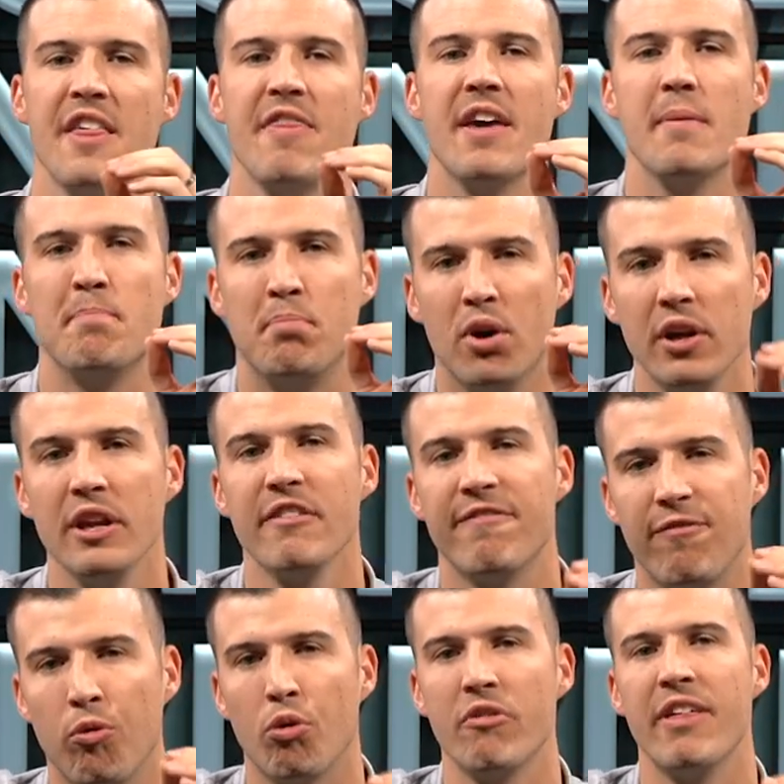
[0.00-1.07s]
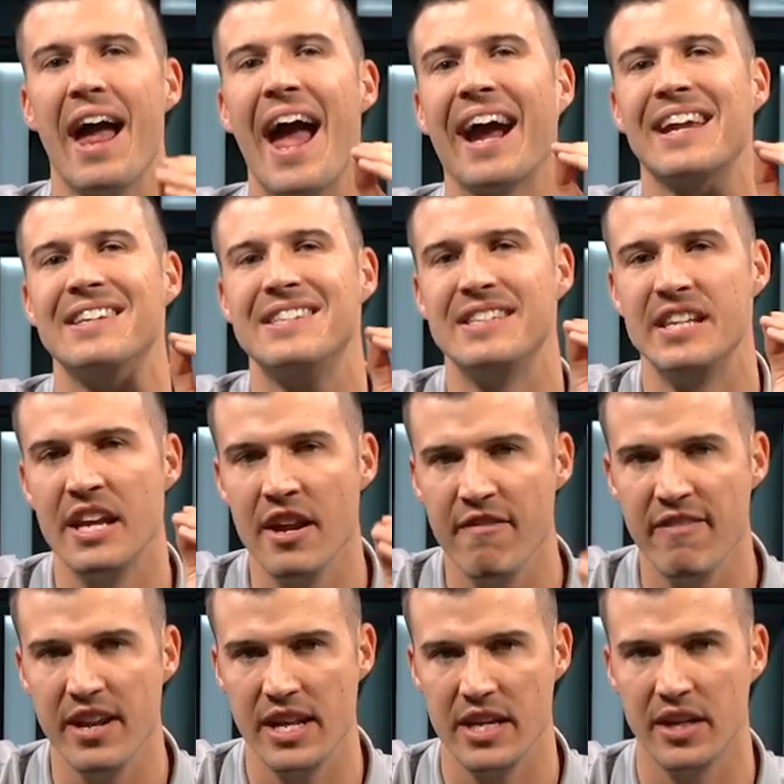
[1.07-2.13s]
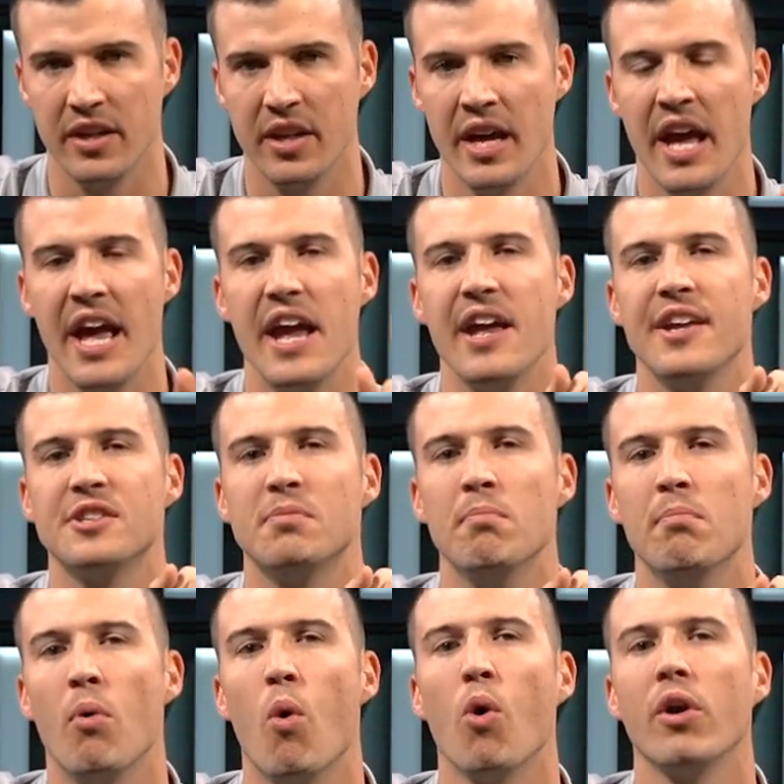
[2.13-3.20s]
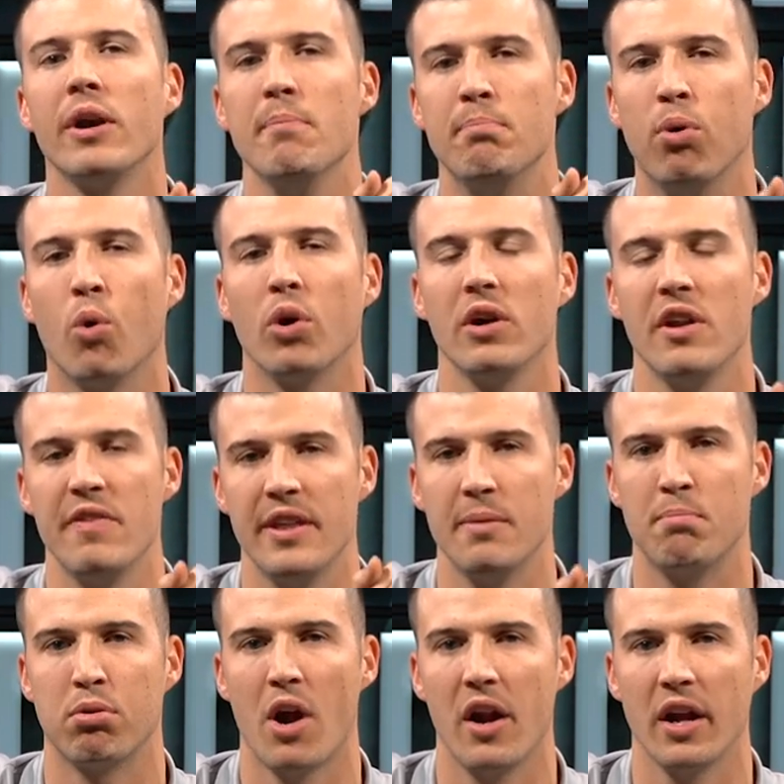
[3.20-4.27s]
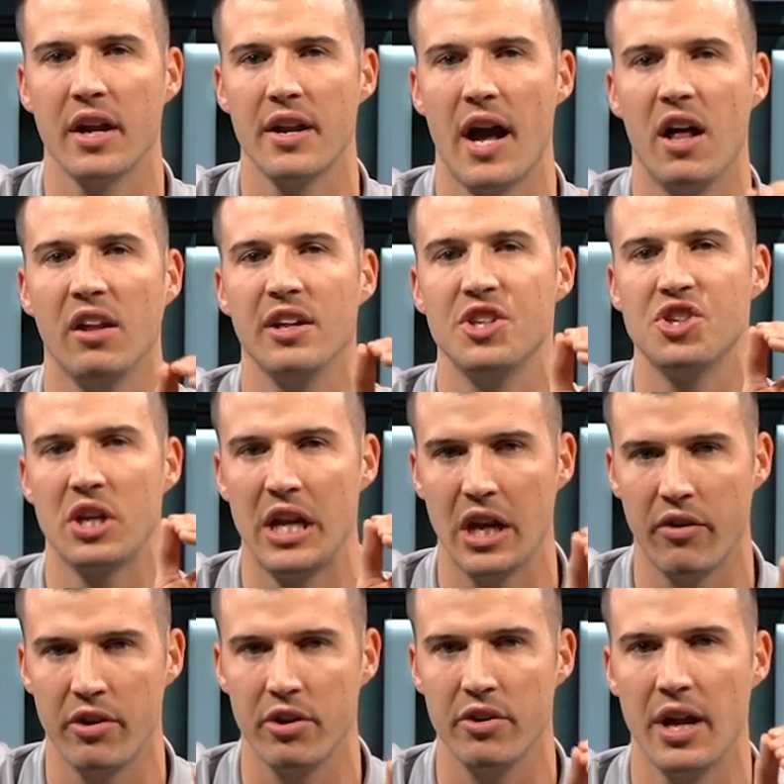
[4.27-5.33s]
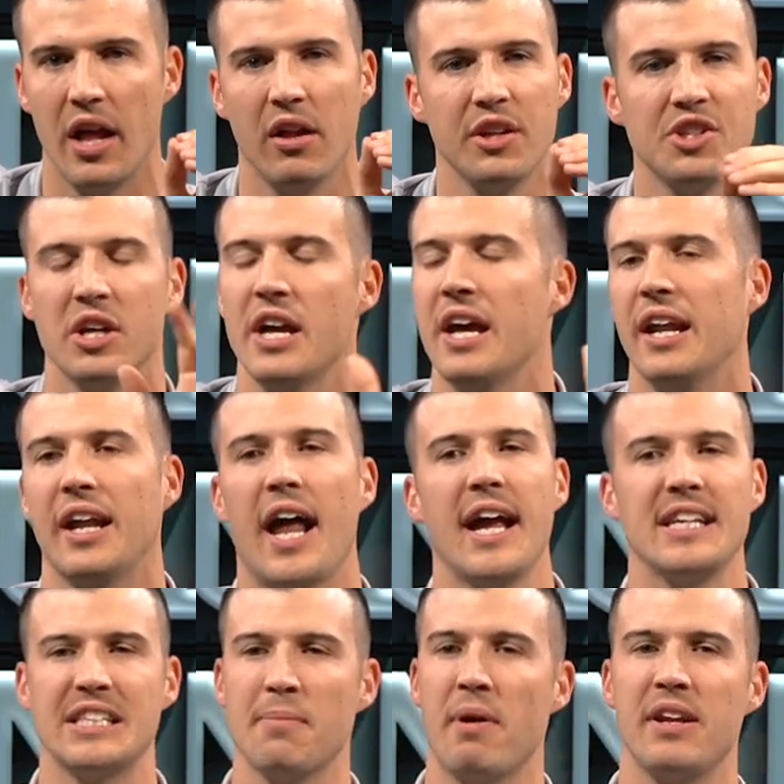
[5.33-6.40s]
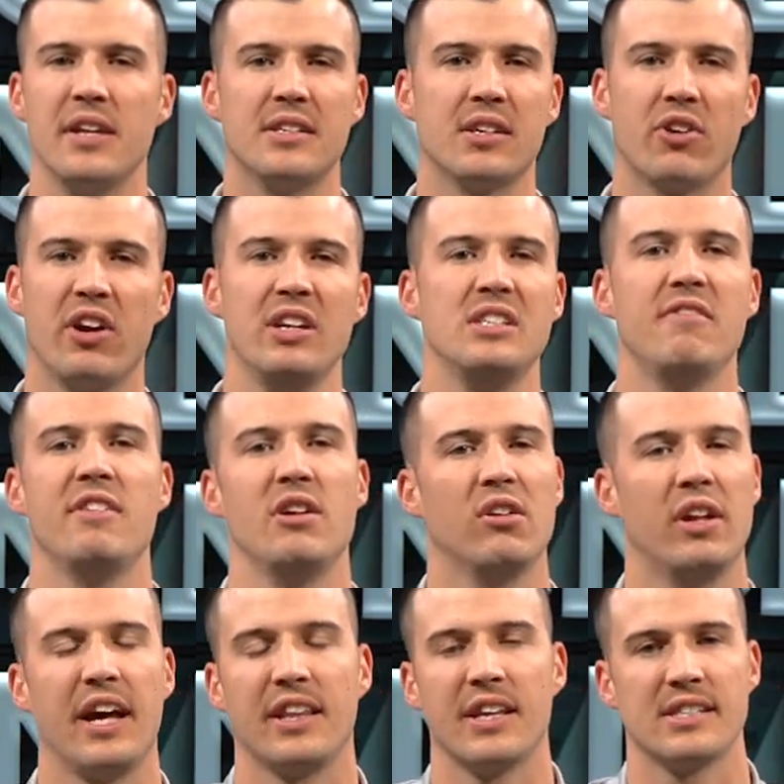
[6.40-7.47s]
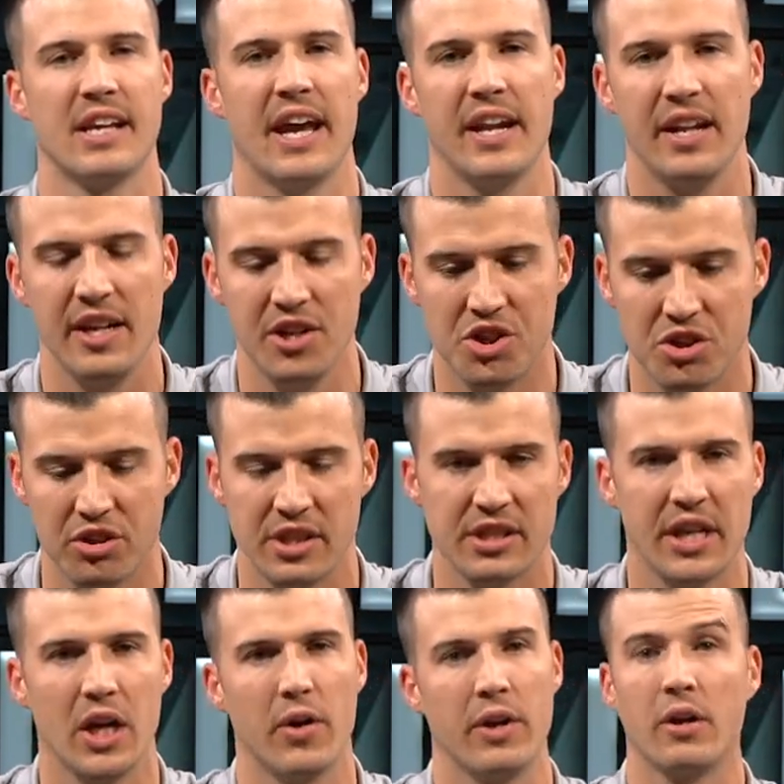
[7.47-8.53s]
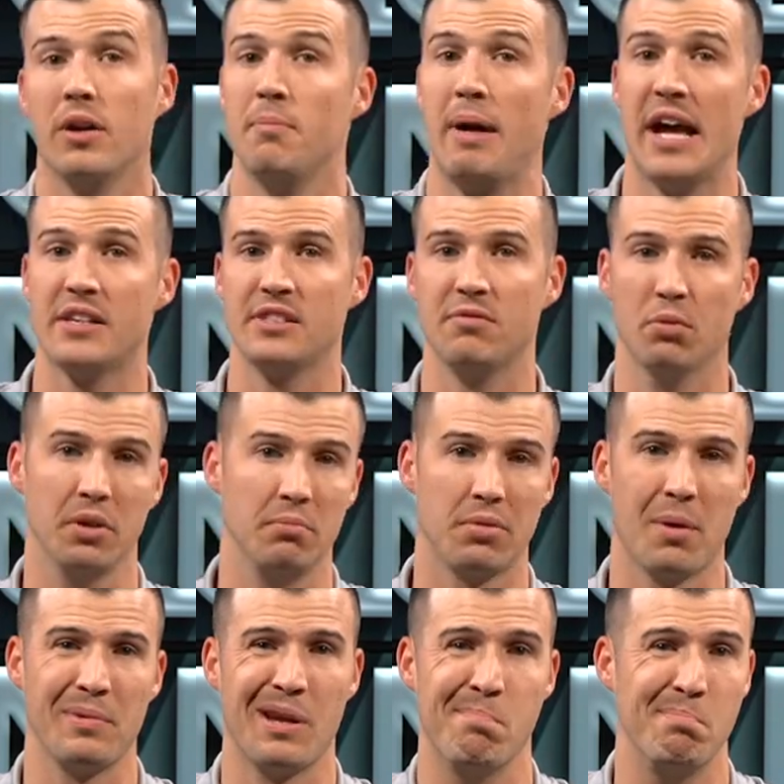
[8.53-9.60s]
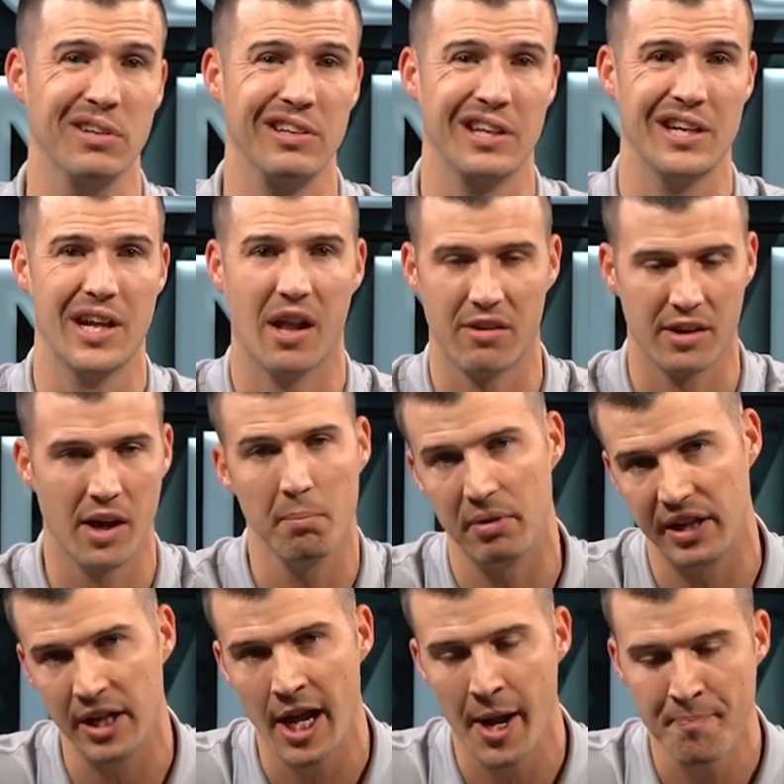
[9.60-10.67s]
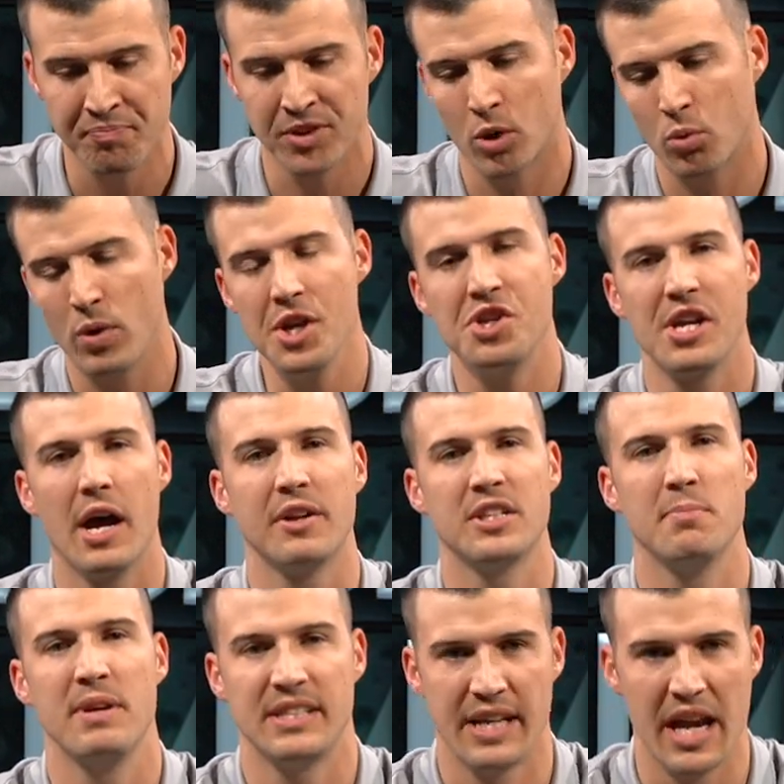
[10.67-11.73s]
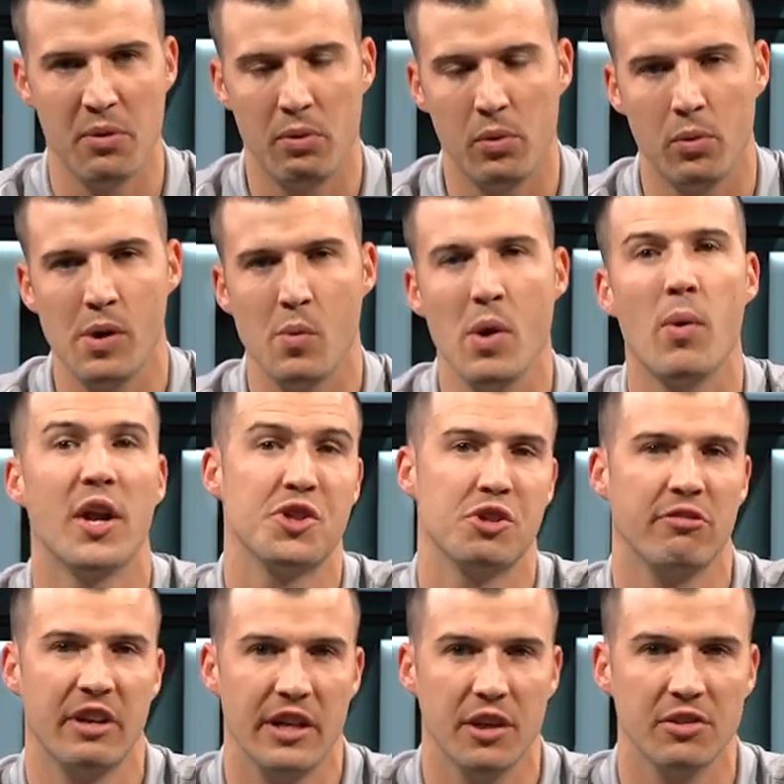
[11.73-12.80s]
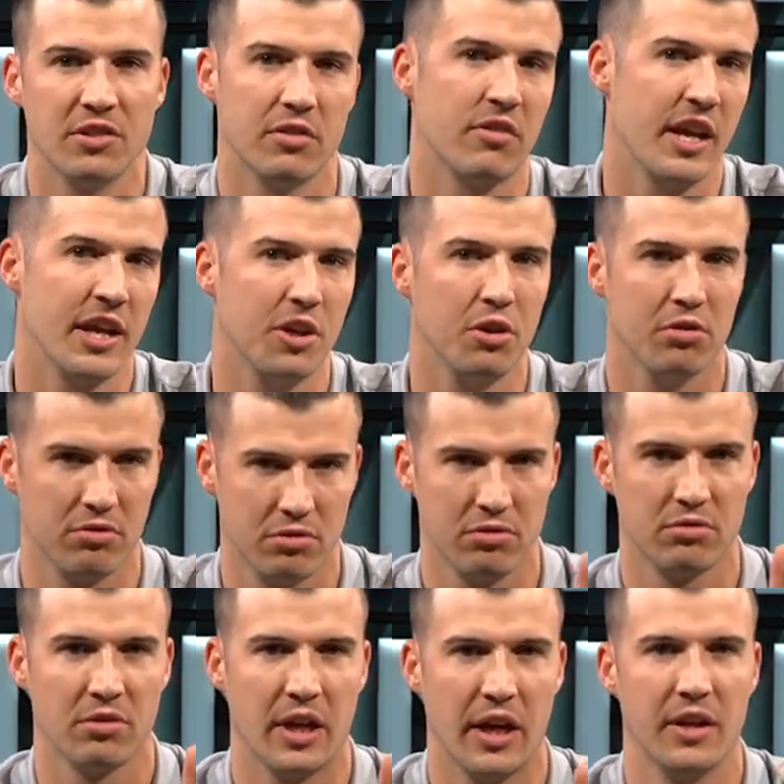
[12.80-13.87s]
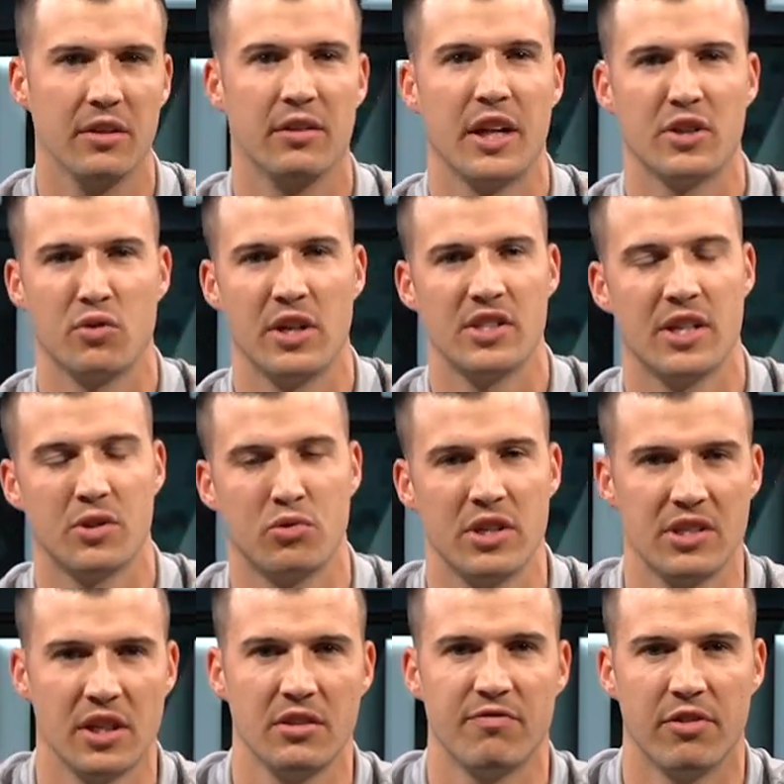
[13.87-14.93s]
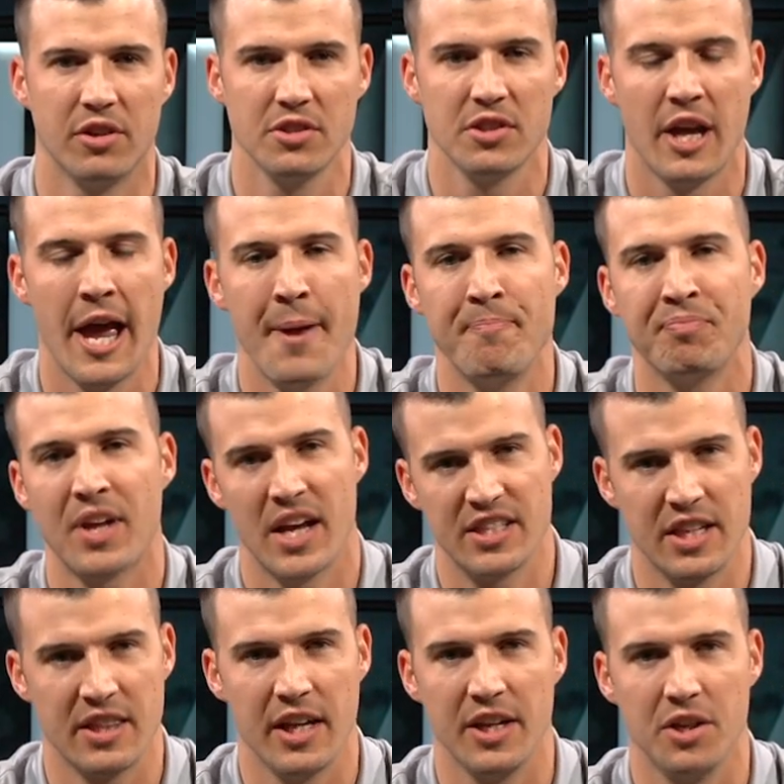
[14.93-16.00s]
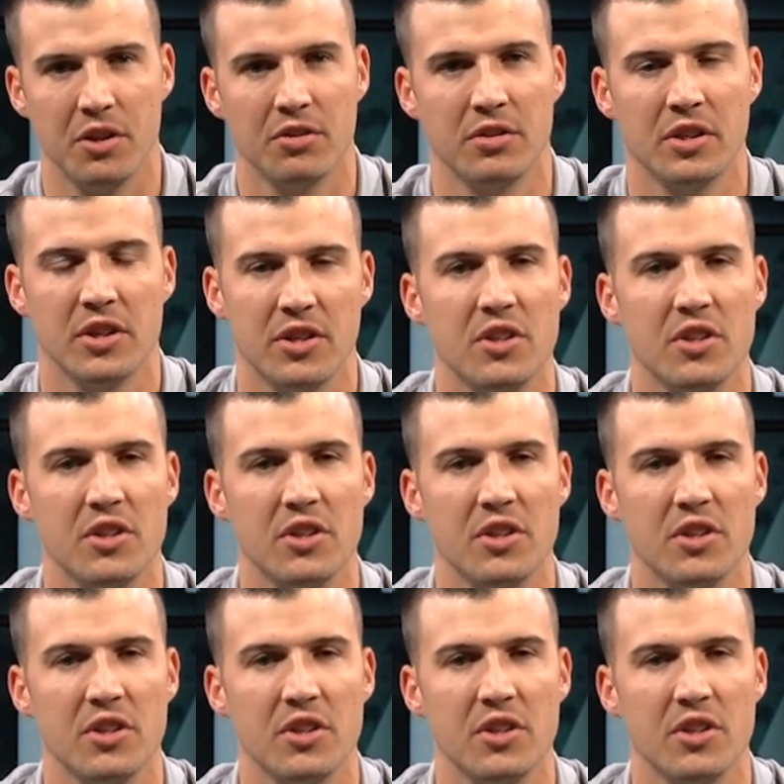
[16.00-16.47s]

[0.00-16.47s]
that putting forth activity is more important than product knowledge, carrier knowledge. Last time I did a crazy video like this, I had an insurance carrier, a massive one, probably a billion dollar company, reach out to me and say, hey, we, we watch your videos. Thank you. Okay, that's why I, that's why I said first. I said, thank you.